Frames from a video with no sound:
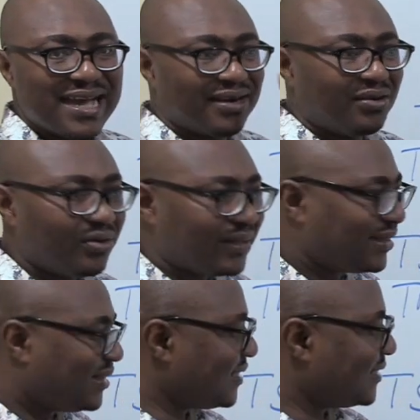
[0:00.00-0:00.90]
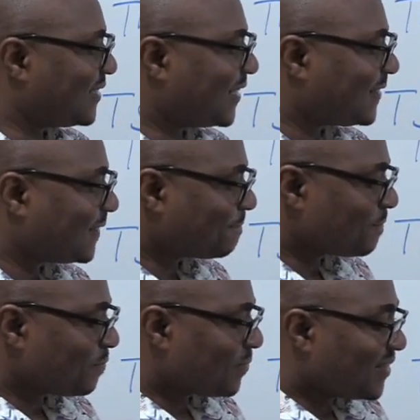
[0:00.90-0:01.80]
Another thing is that
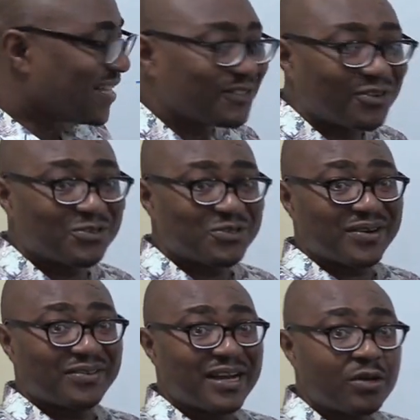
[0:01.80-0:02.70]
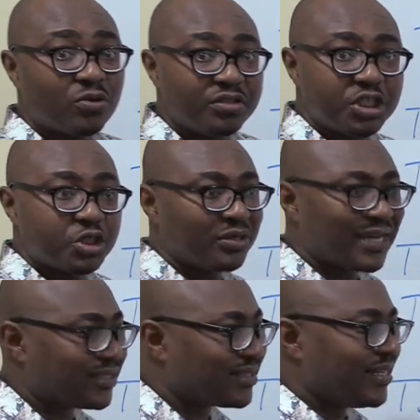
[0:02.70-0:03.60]
there's also another condition
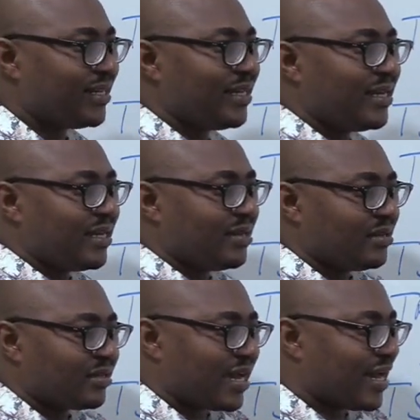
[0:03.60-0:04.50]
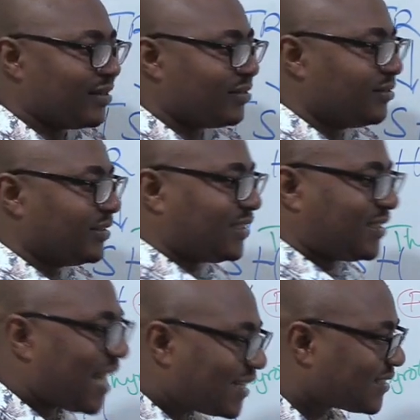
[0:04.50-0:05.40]
that can
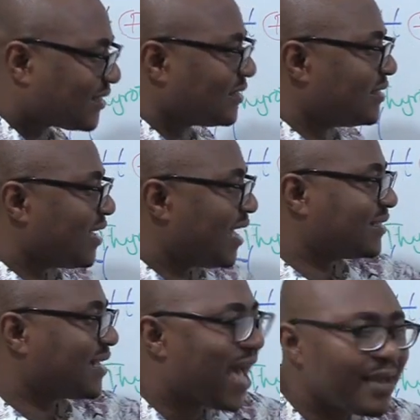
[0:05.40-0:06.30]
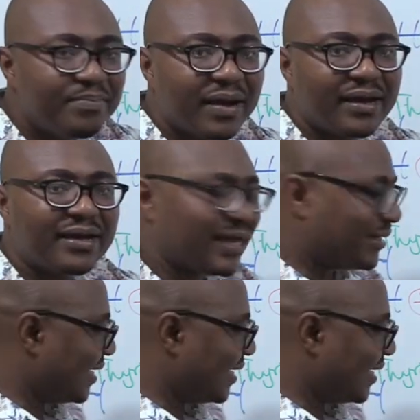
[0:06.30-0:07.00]
start as hyper and